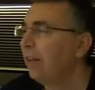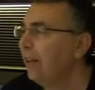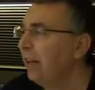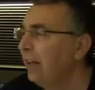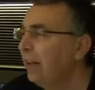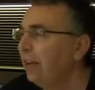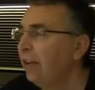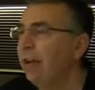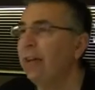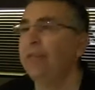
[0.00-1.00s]
The other thing they're
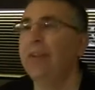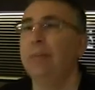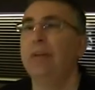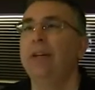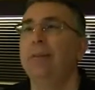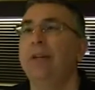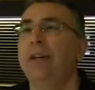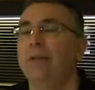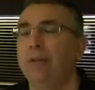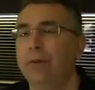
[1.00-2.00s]
doing is they're putting
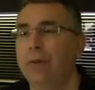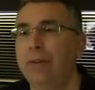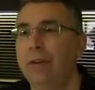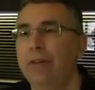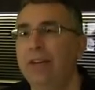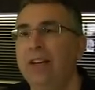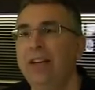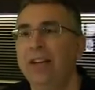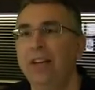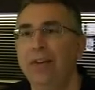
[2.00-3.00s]
big Volvo
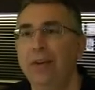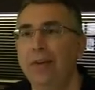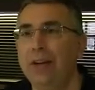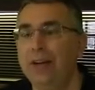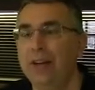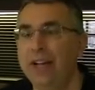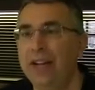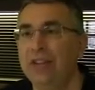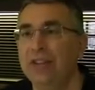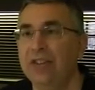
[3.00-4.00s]
D6 330
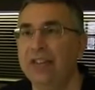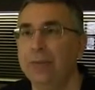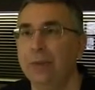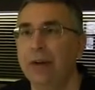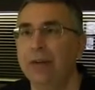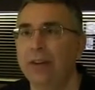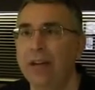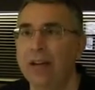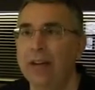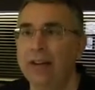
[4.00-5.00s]
engines into these boats,
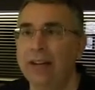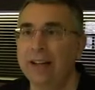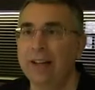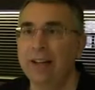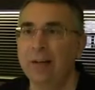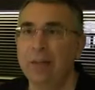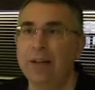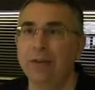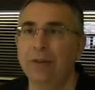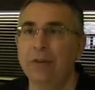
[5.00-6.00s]
and that'll take the speed
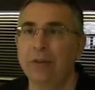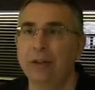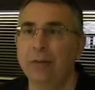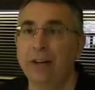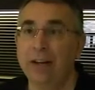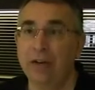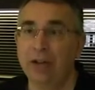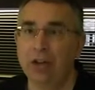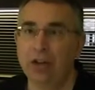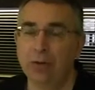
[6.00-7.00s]
up to a very
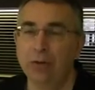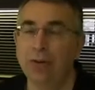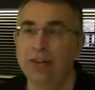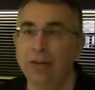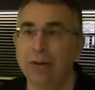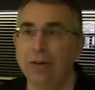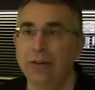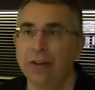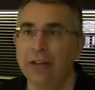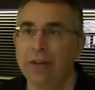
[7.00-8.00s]
untraditional 30
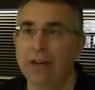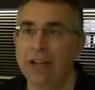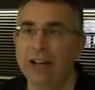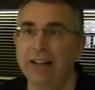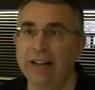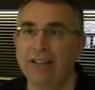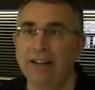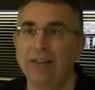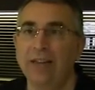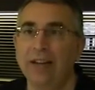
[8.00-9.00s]
knots, which again
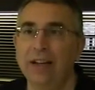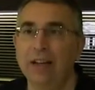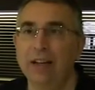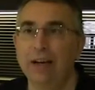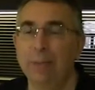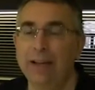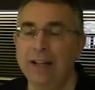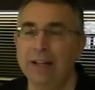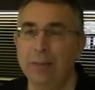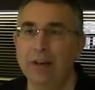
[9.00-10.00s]
extends the appeal in the